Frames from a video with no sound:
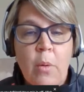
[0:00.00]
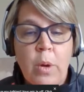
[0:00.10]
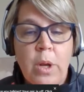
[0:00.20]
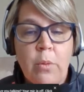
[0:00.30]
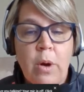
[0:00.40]

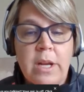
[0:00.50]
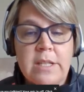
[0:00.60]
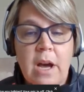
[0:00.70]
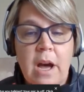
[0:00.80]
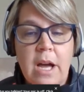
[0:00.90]
When you want to
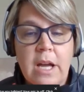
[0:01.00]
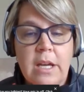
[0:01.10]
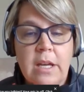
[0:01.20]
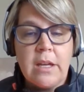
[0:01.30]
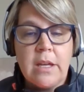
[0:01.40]
talk,
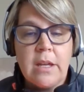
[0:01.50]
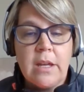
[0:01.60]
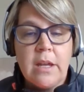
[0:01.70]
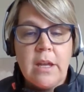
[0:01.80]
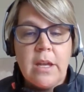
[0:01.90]

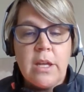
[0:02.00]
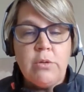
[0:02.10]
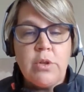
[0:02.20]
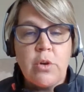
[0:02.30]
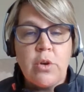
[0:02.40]
you
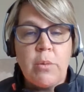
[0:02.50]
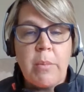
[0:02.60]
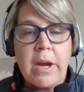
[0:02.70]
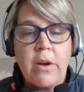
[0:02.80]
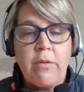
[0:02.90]
turn your
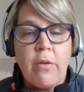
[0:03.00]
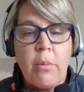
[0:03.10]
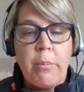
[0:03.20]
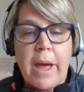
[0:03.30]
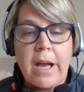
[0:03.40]

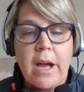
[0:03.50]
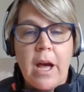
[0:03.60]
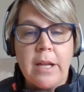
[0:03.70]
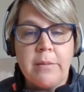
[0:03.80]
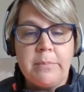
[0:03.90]
microphone back
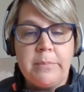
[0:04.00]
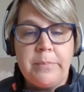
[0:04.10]
on.